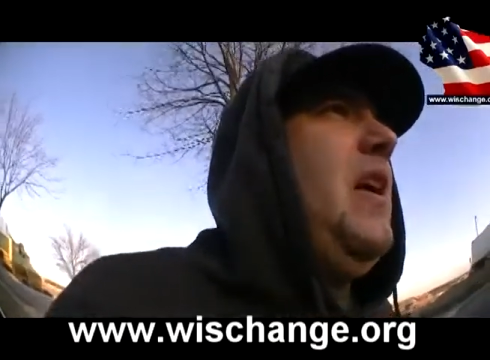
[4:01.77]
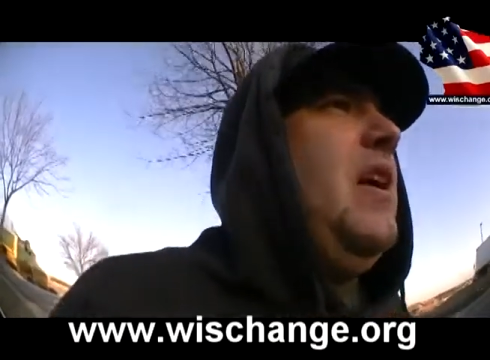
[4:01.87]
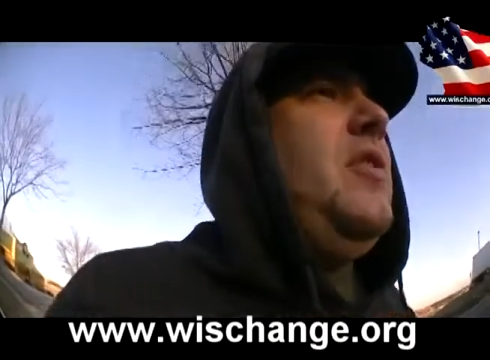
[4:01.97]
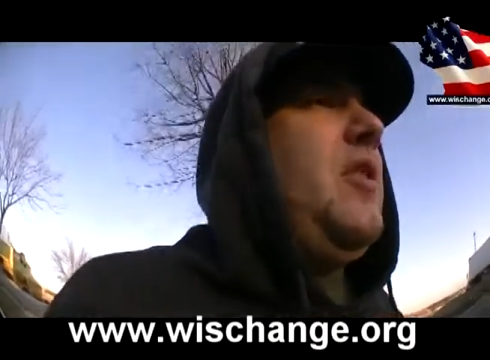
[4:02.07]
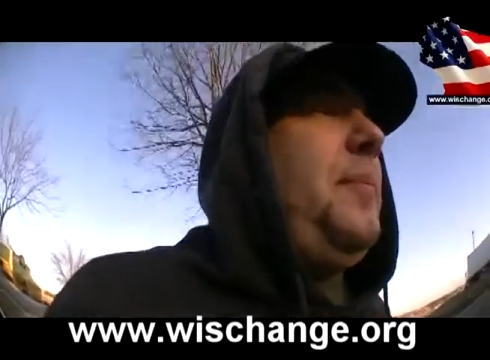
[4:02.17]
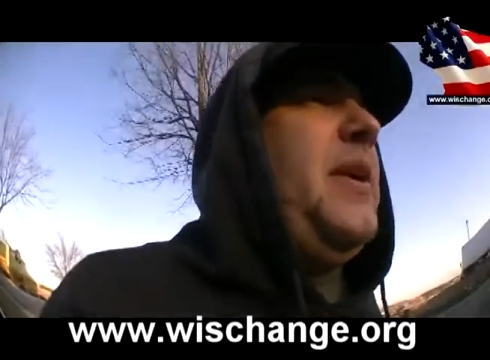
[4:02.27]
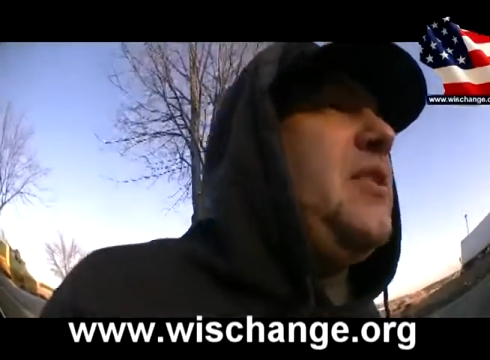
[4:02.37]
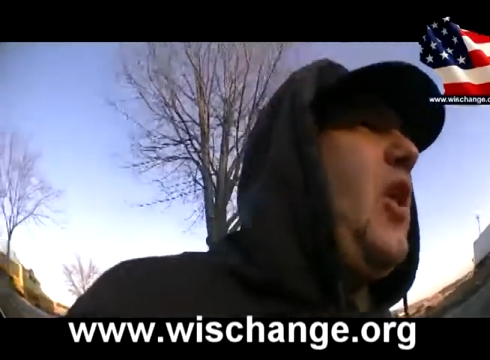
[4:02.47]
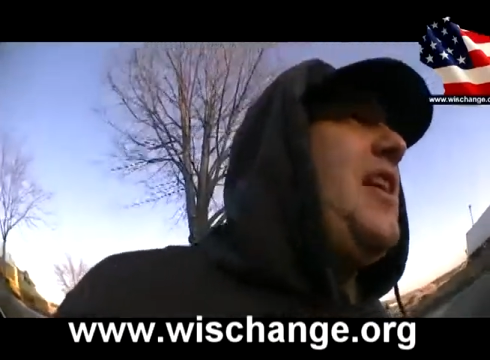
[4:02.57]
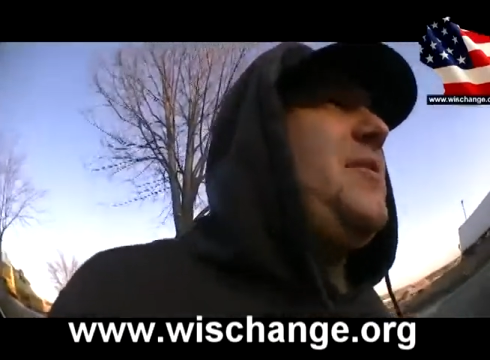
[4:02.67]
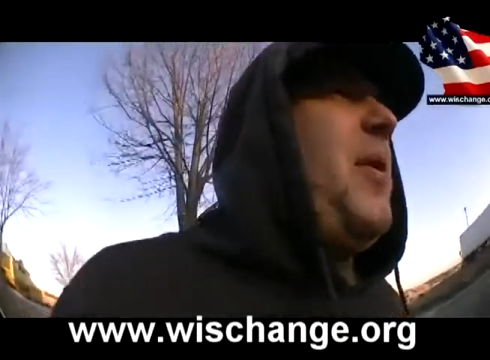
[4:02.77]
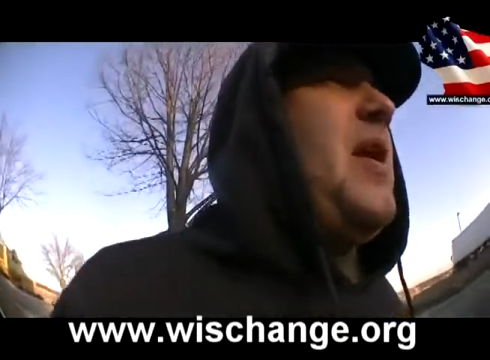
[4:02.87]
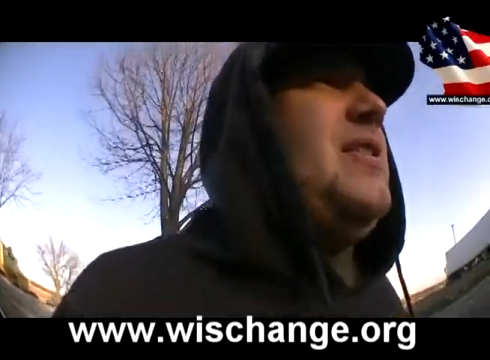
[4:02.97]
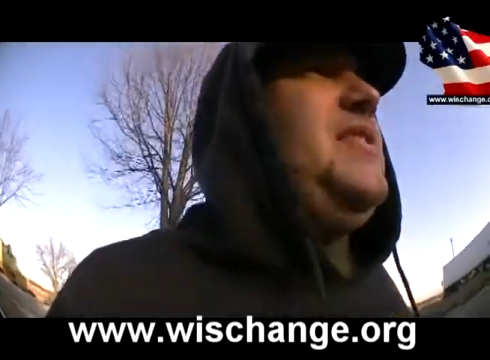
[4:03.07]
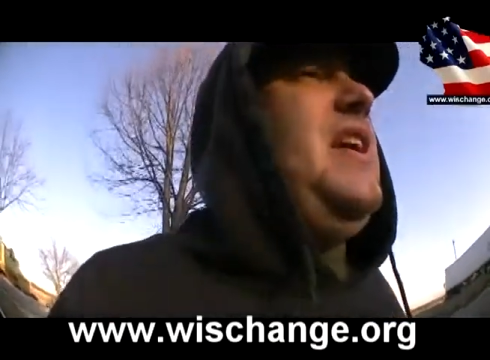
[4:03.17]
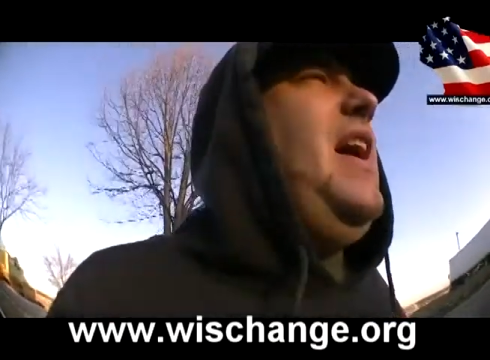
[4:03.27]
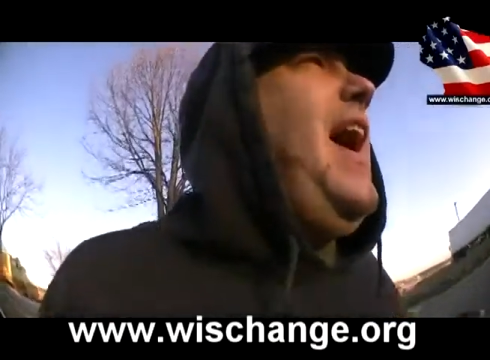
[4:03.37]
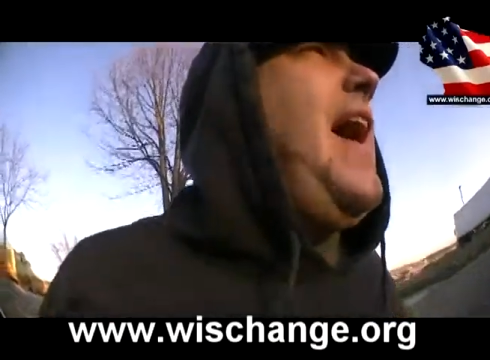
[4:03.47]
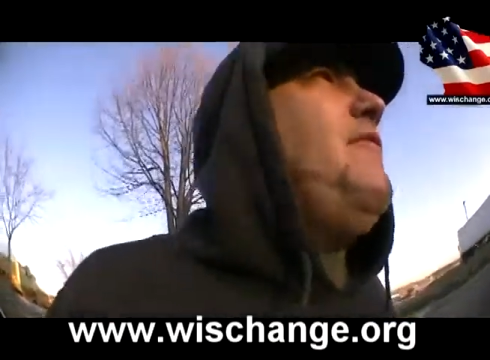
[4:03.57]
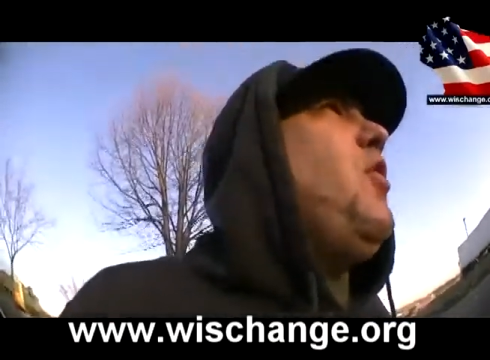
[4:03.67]
You know, complete transparency.
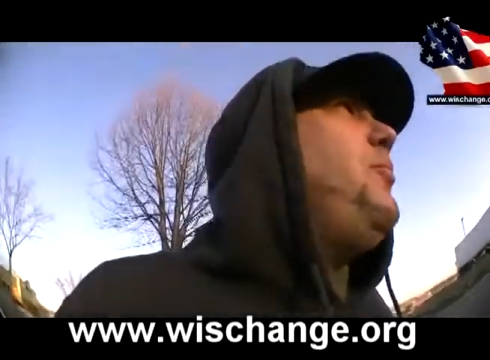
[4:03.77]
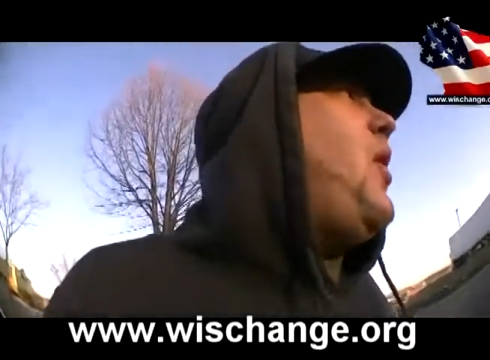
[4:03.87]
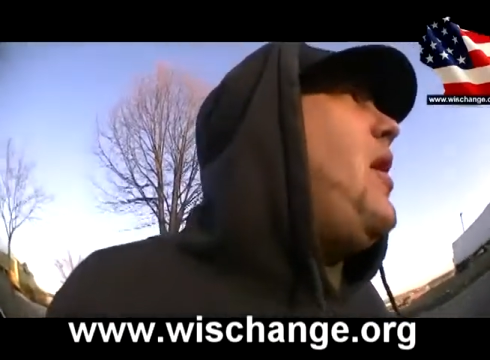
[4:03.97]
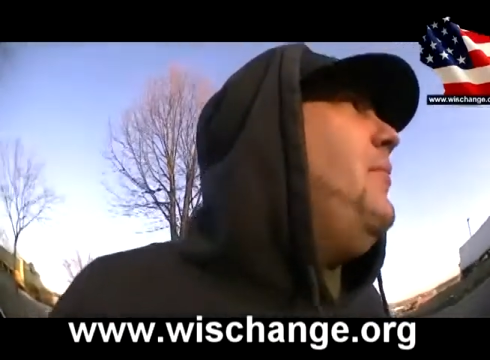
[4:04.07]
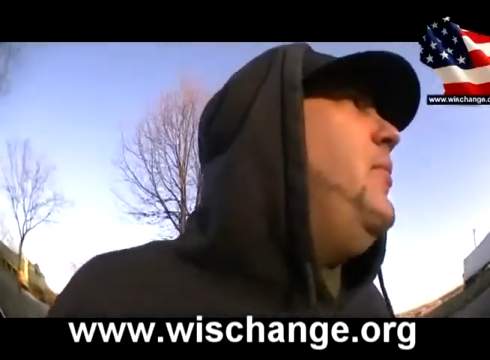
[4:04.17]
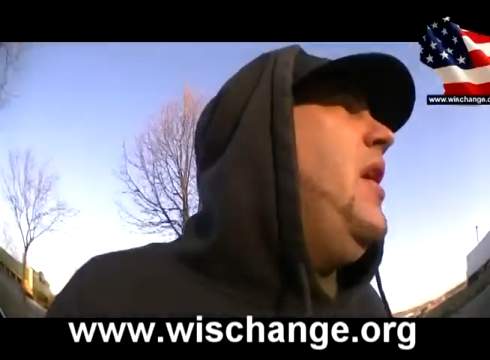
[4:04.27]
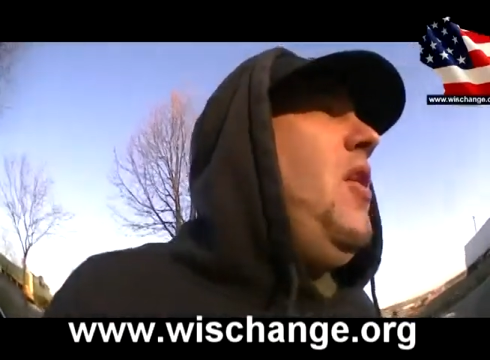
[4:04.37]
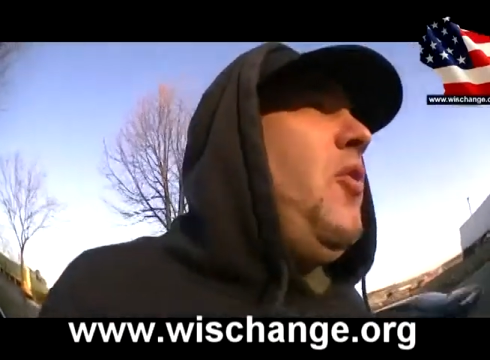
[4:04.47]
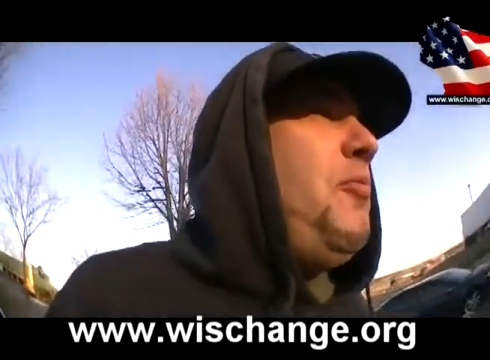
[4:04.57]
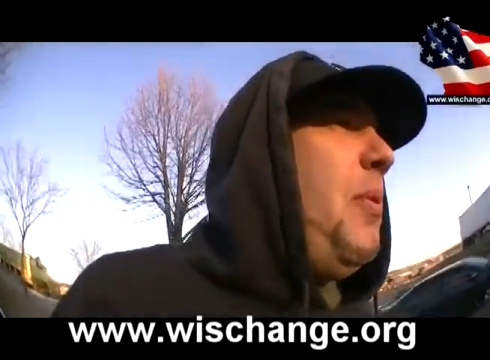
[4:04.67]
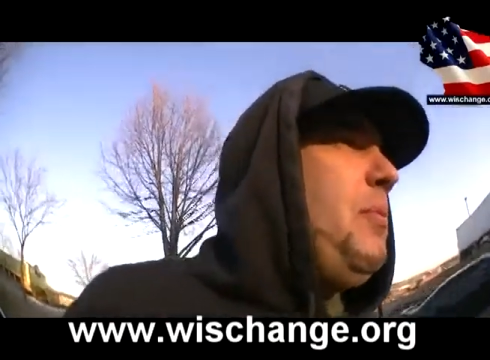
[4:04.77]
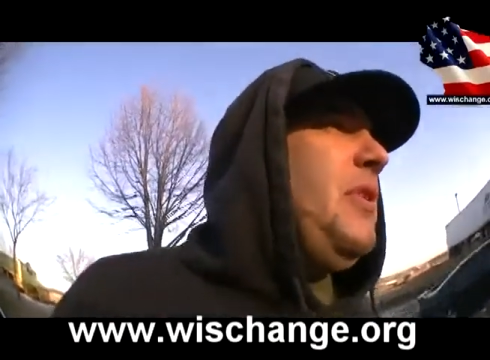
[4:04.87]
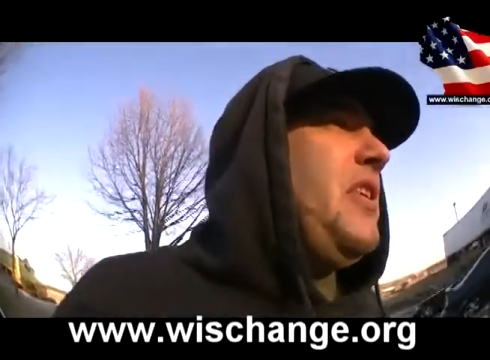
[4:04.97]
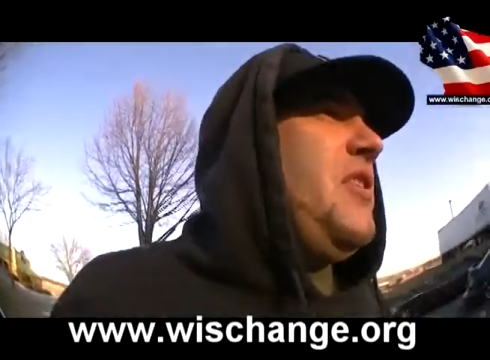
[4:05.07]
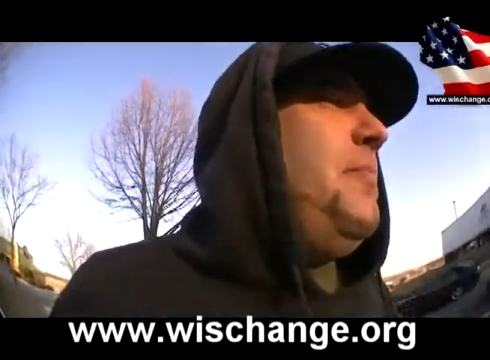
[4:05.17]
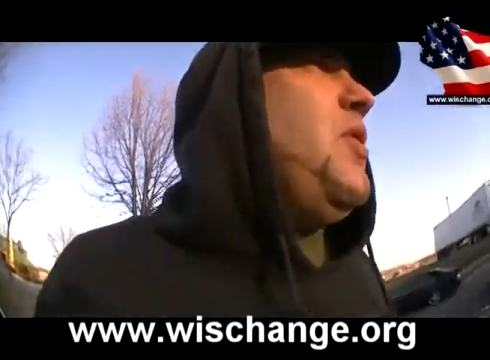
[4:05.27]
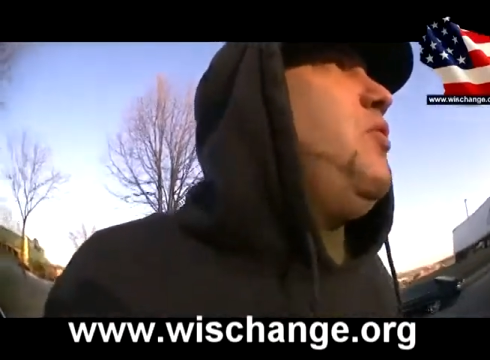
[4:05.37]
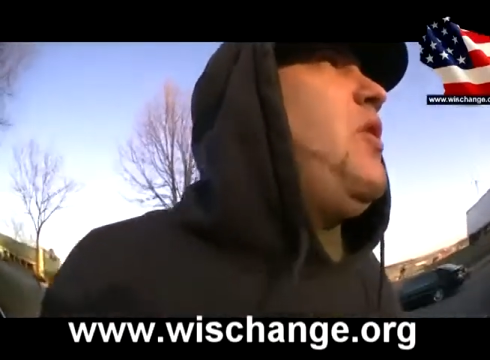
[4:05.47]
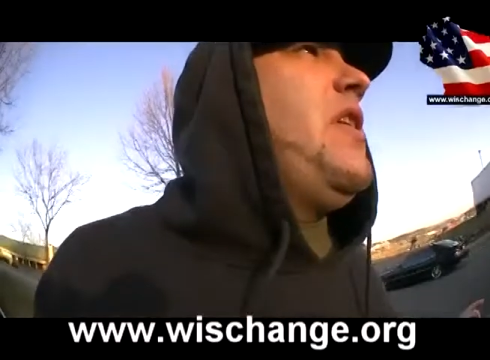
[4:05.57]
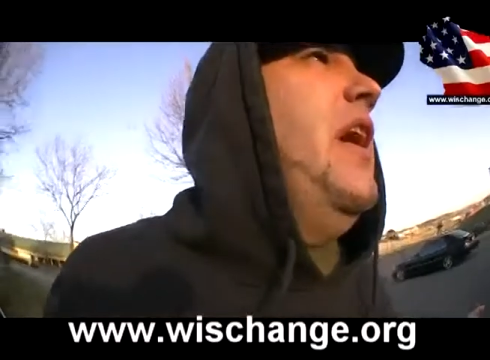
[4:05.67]
I have no problem with people looking at the
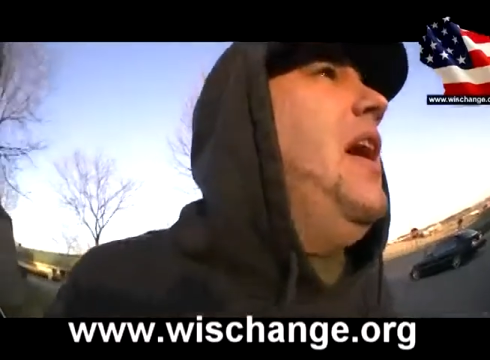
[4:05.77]
bookwork.